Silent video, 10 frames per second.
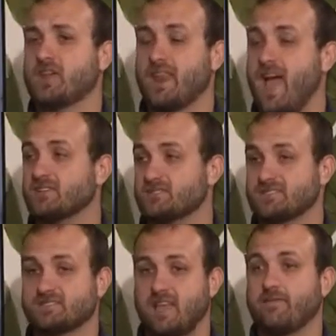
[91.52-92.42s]
can
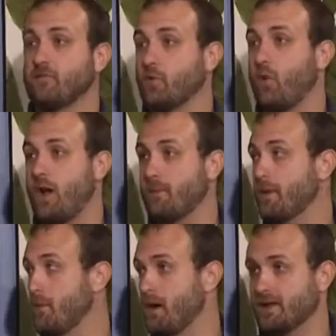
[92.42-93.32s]
actually save you quite a
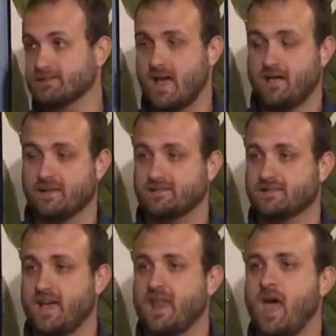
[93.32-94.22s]
bit of money, as Alan had
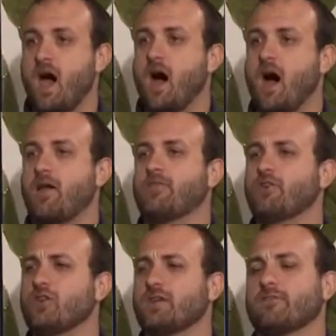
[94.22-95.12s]
said.
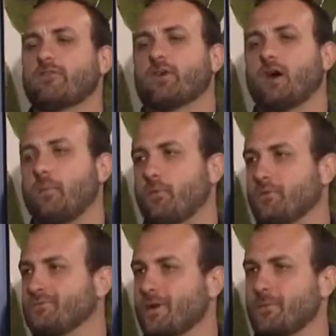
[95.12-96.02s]
They're looking for a
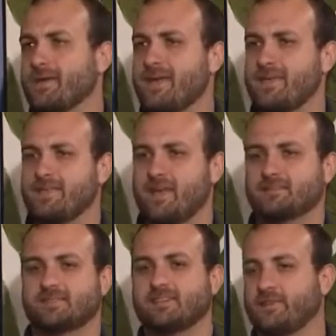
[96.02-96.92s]
couple, key
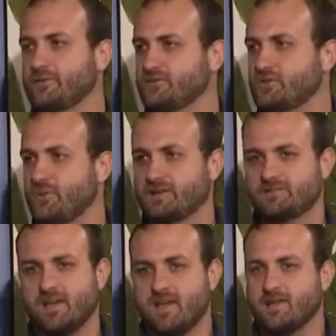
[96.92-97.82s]
things, not to use too
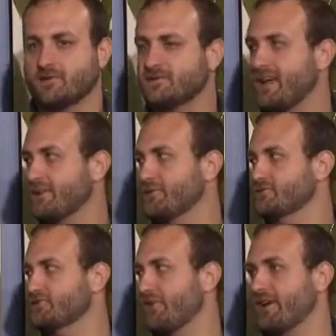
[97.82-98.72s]
much,
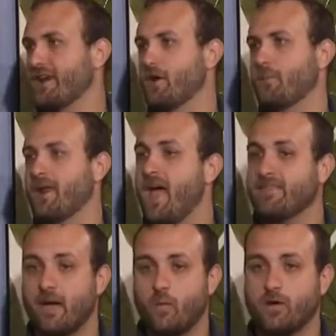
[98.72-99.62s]
technical jargon here, but
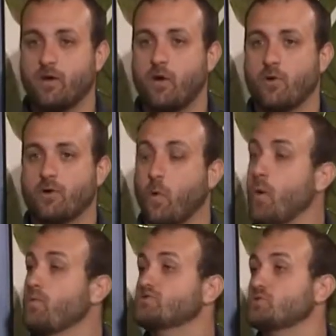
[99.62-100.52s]
they want to know,
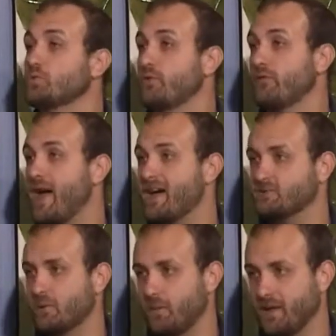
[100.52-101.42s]
when was your roof
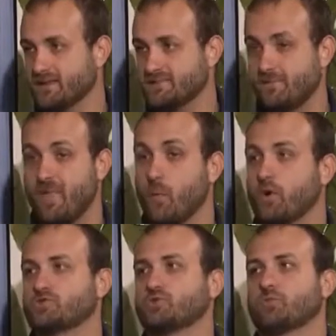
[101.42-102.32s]
last replaced, and
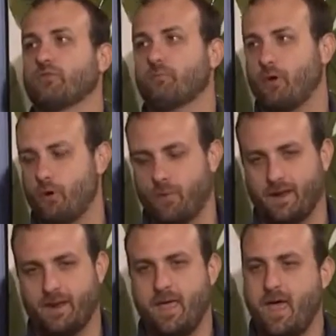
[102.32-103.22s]
was your roof
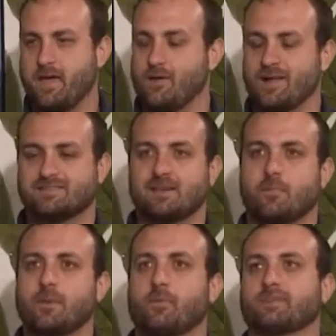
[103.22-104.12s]
permitted? I
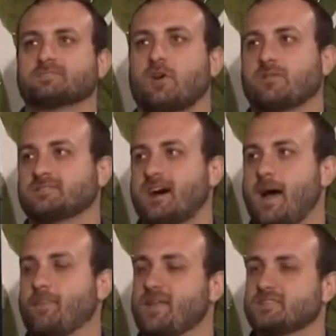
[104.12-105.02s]
tell people this all the
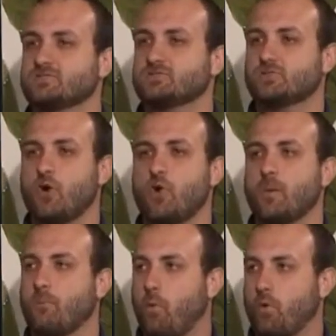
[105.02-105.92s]
time. It's so
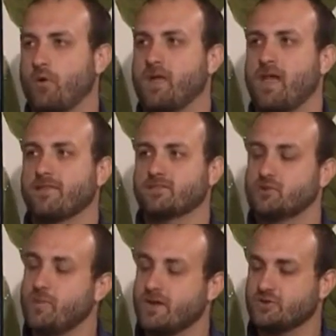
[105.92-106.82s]
important
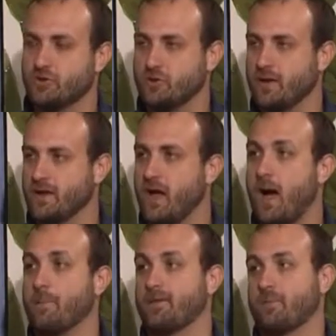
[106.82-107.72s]
that you make sure you get a
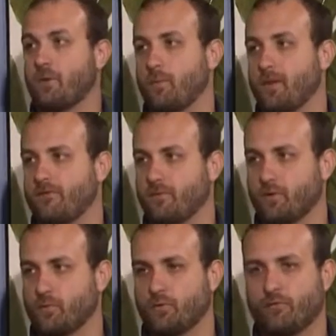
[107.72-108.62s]
copy of the permit from
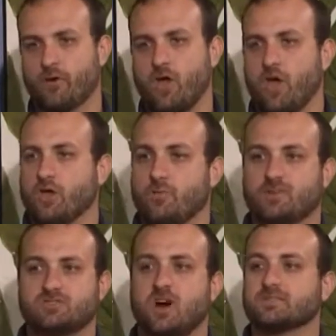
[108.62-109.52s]
your roofer. You'd
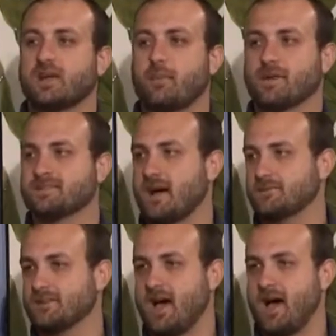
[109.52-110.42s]
be shocked how many
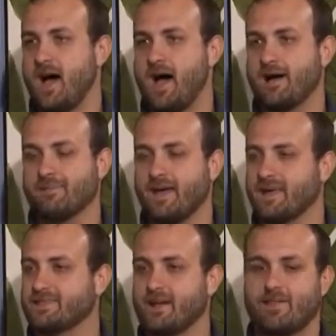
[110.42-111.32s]
times I
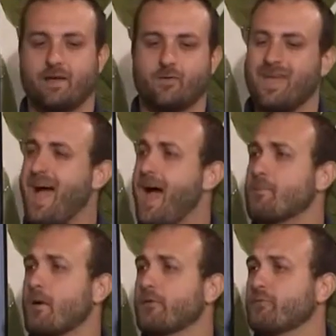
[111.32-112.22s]
get there. They go, yeah, I
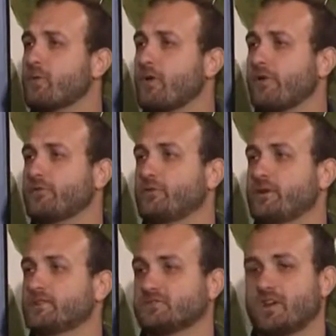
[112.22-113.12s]
had my roof put on 2
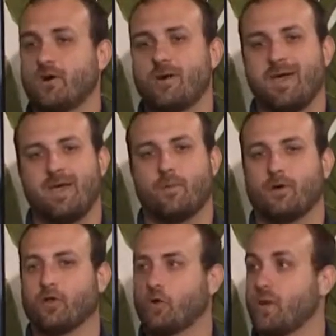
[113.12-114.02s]
years ago. And
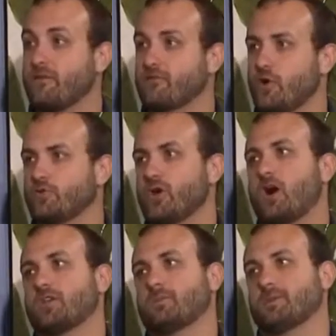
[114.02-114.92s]
we go, look, we have no
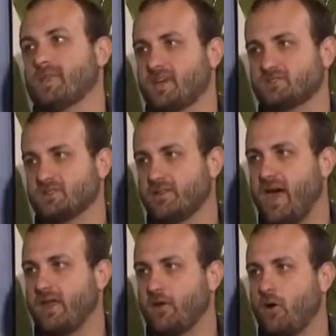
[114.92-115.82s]
documentation of
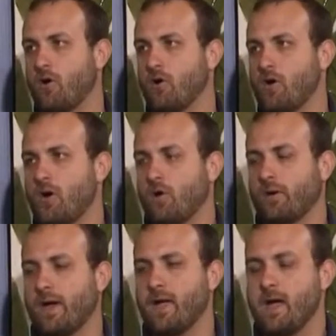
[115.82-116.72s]
that at all.
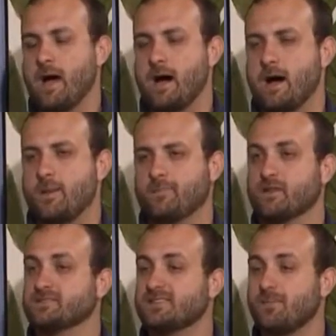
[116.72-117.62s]
Okay. Wow.
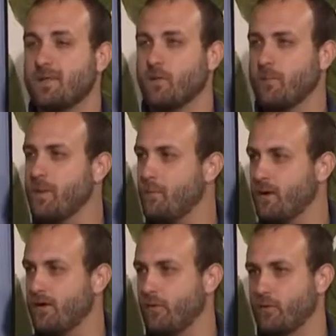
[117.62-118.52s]
Typically, when people
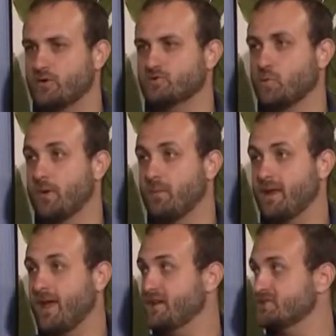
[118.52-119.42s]
hear the words wind
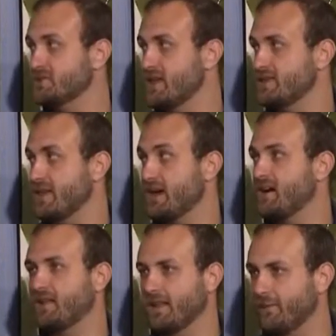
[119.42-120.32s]
mitigation, they think
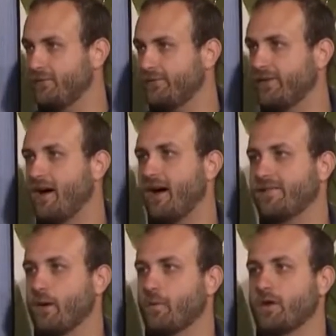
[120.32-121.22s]
clips.
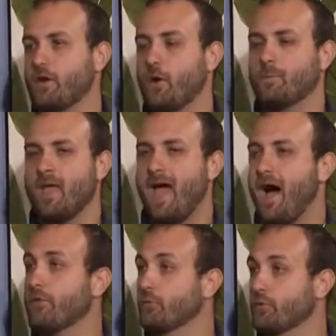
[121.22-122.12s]
They want to know
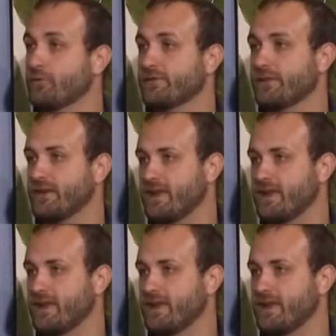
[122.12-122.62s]
how the roof is